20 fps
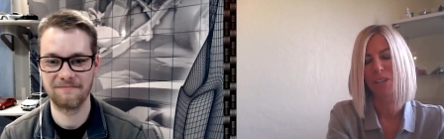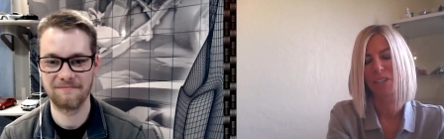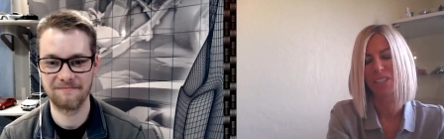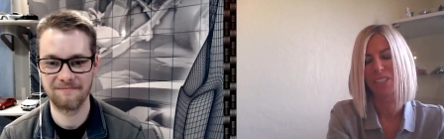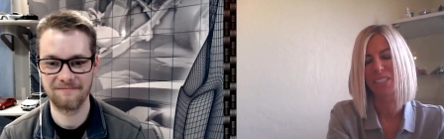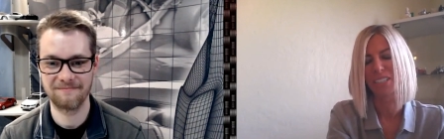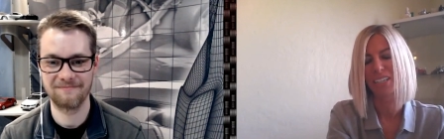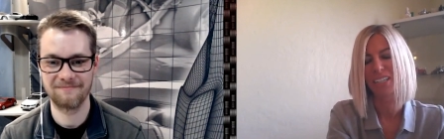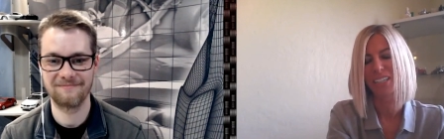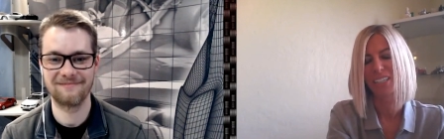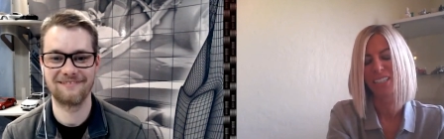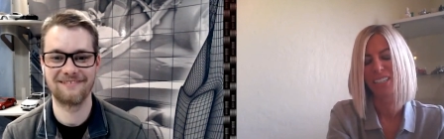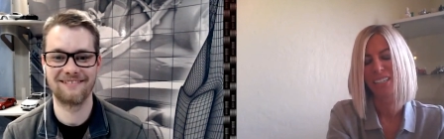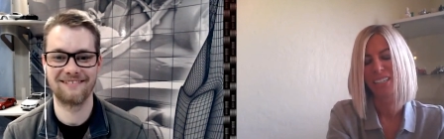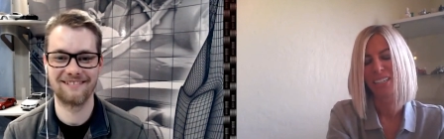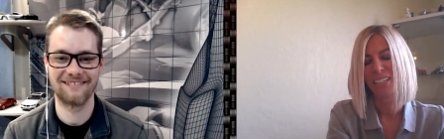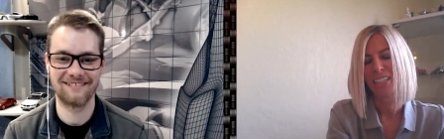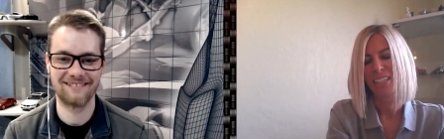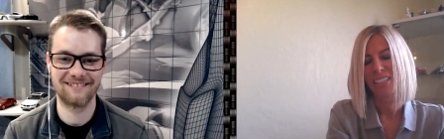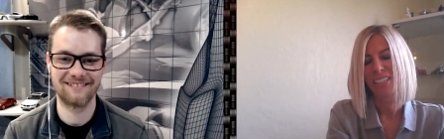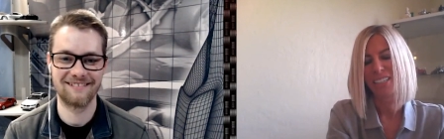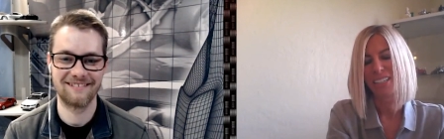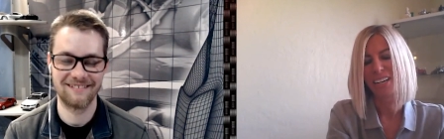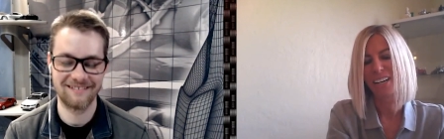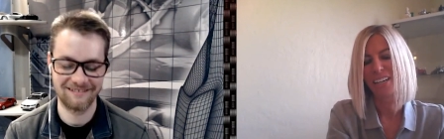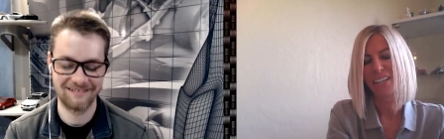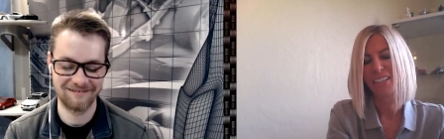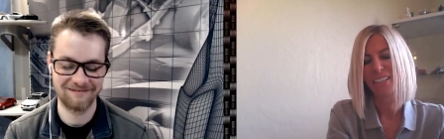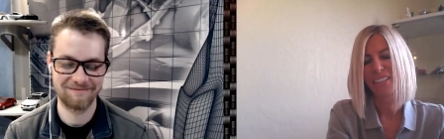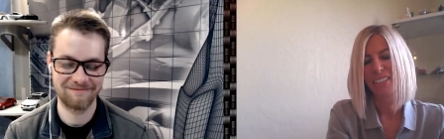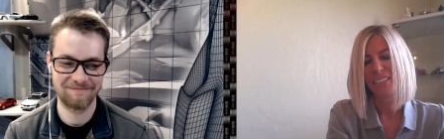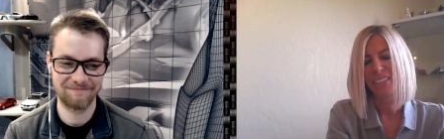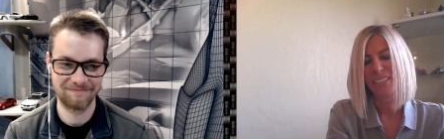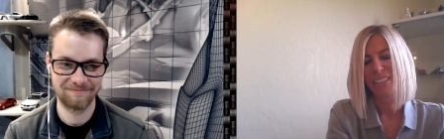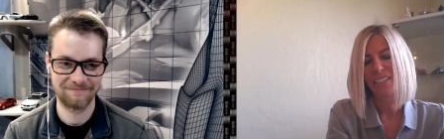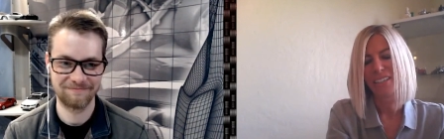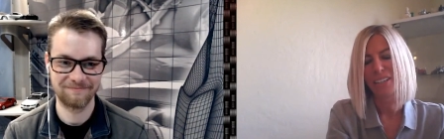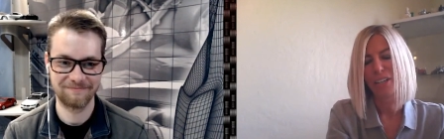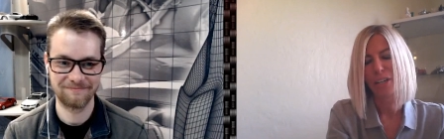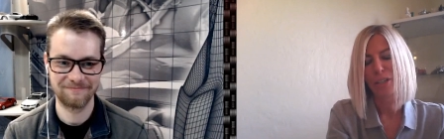Speaker 1: but uh, yeah
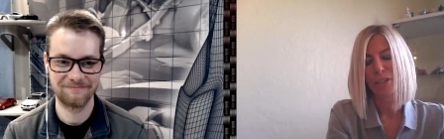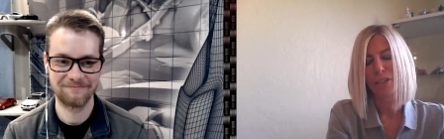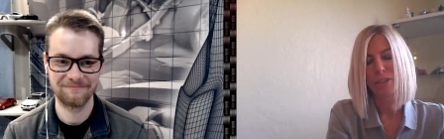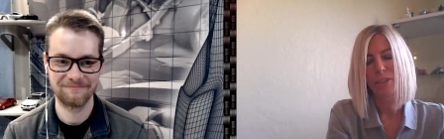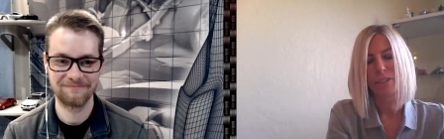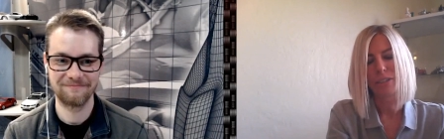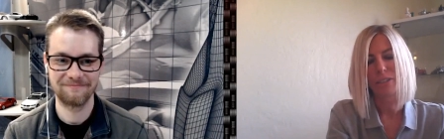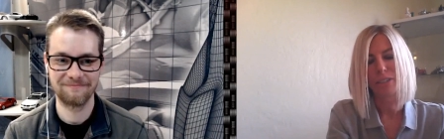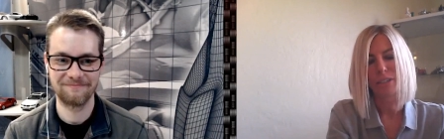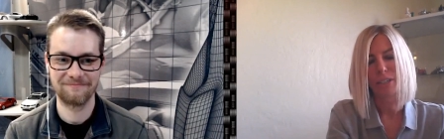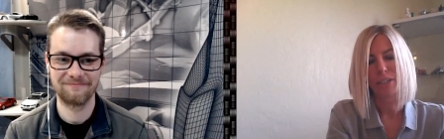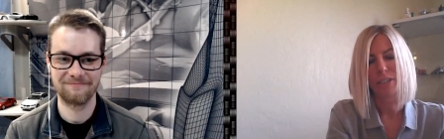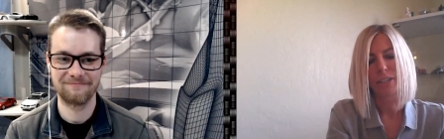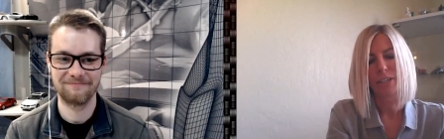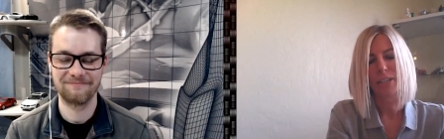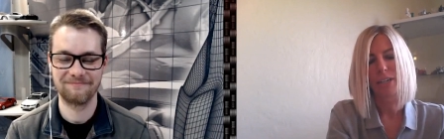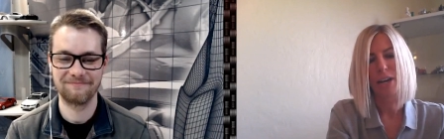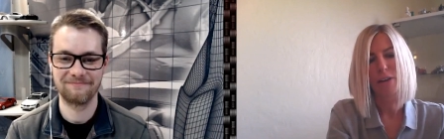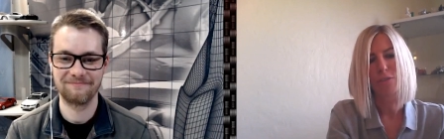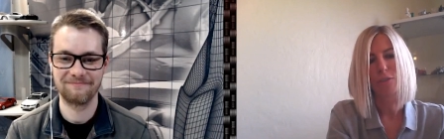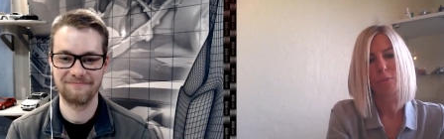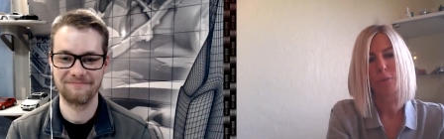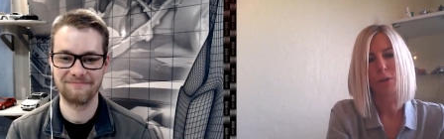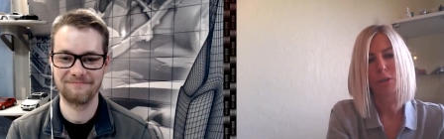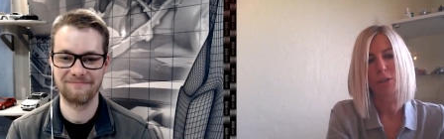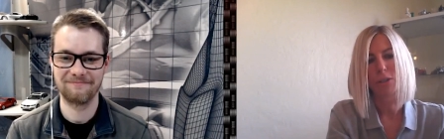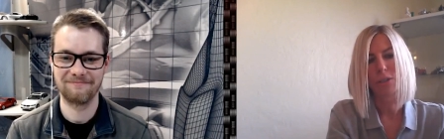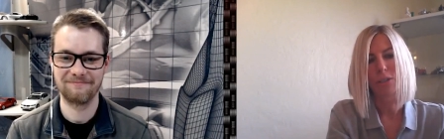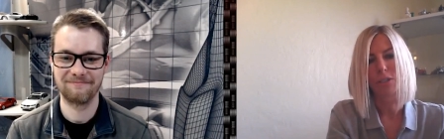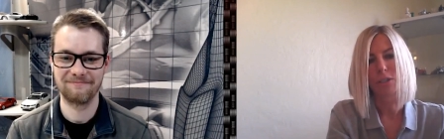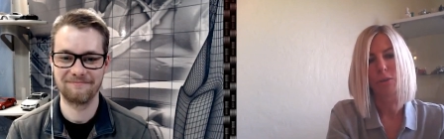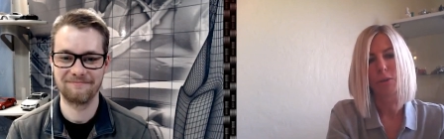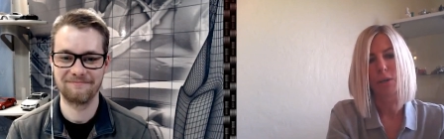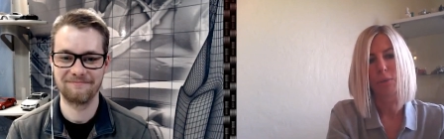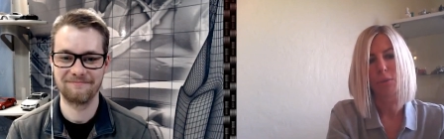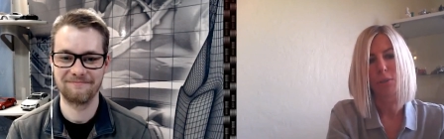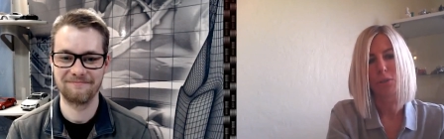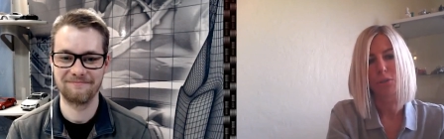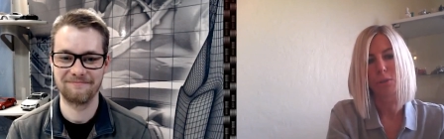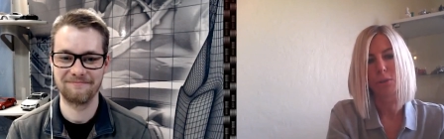uh, i think the uh, aftermarket's a
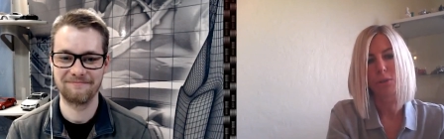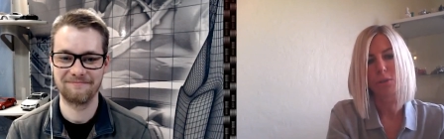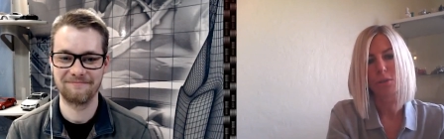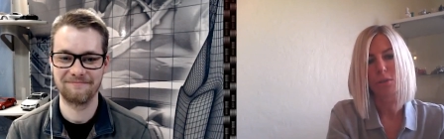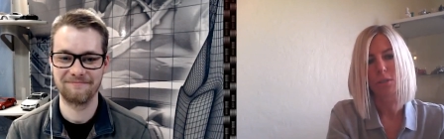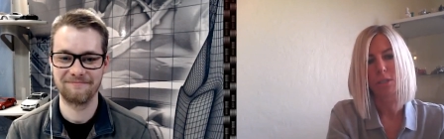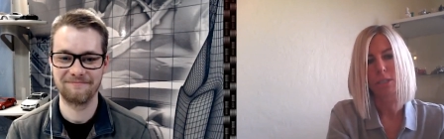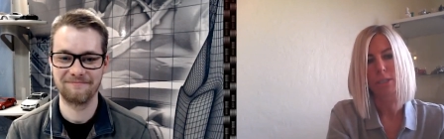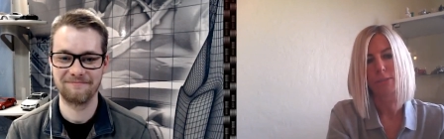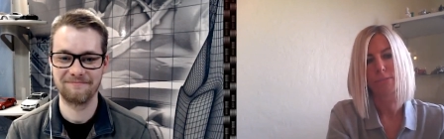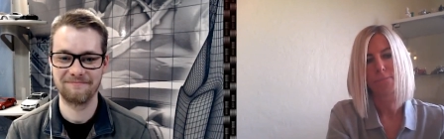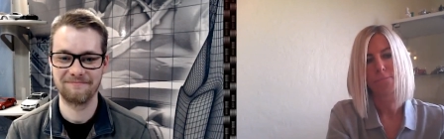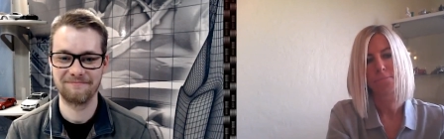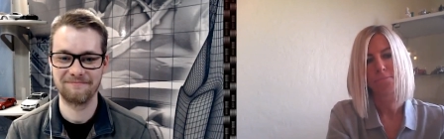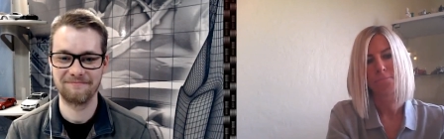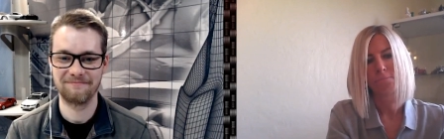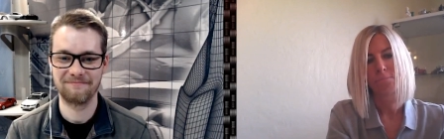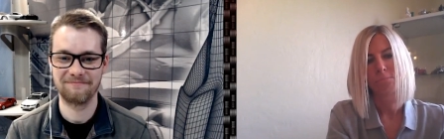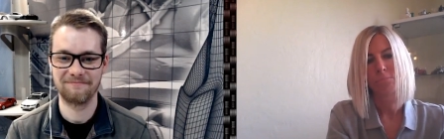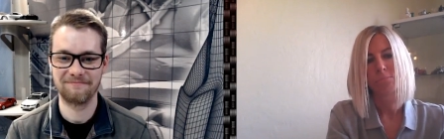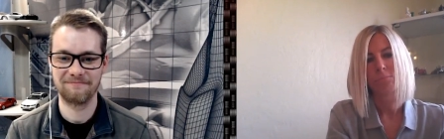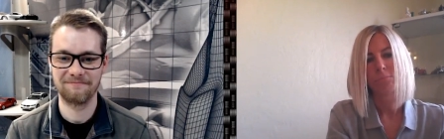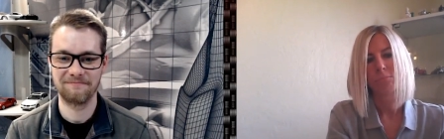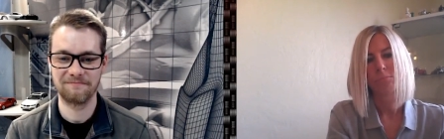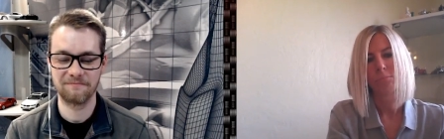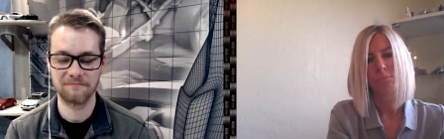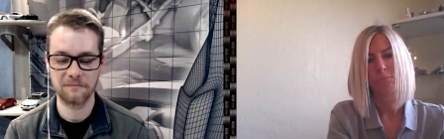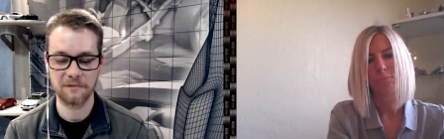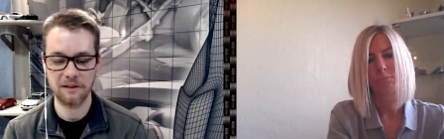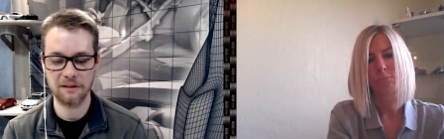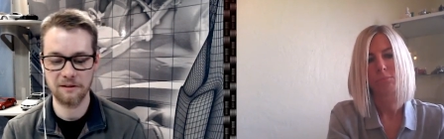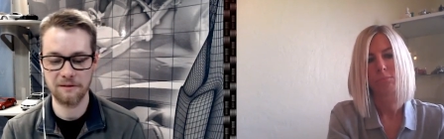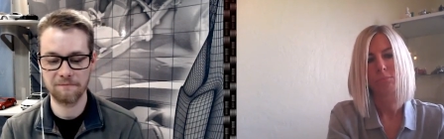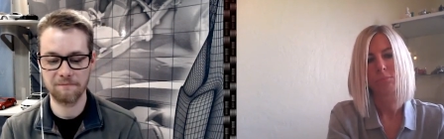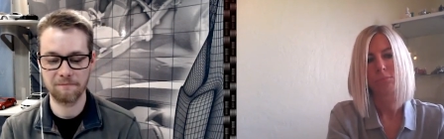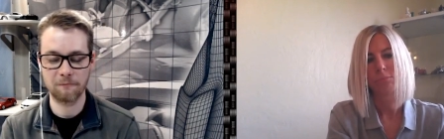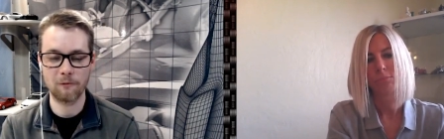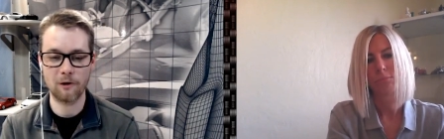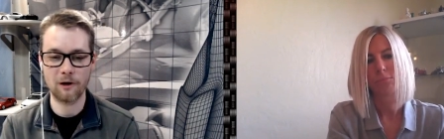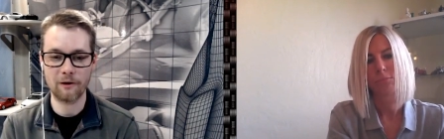great resource
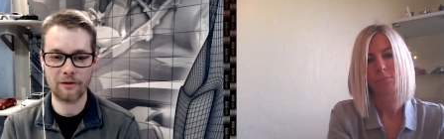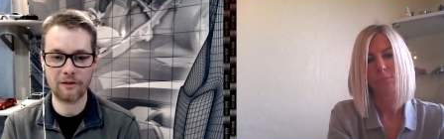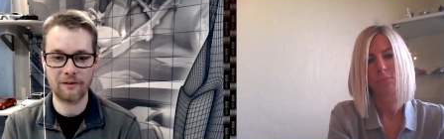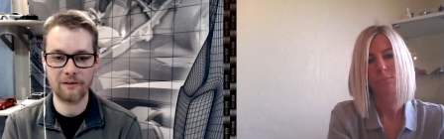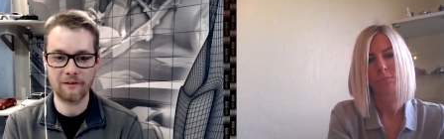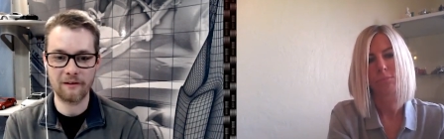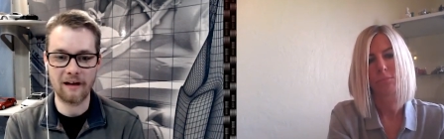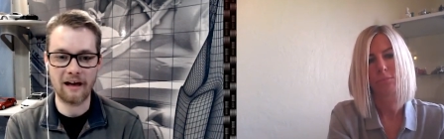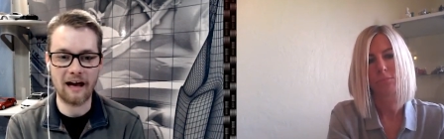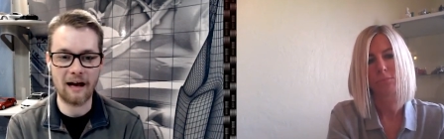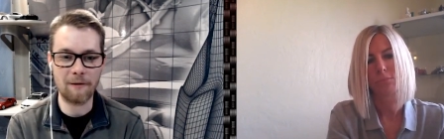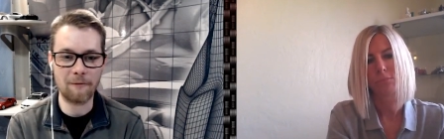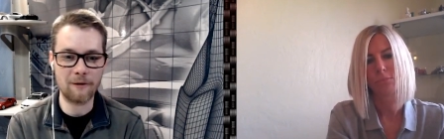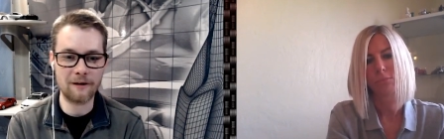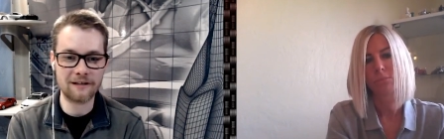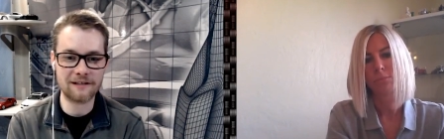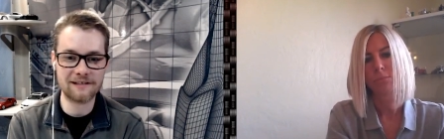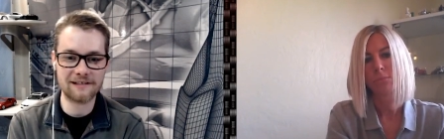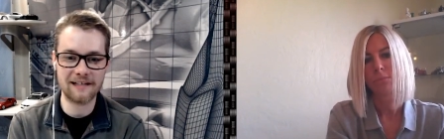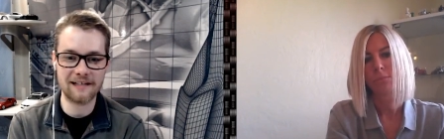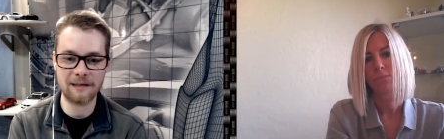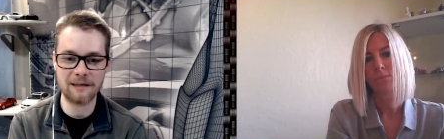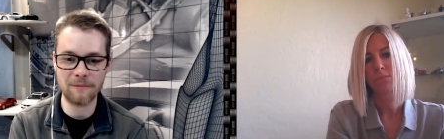
Speaker 2: well i want to say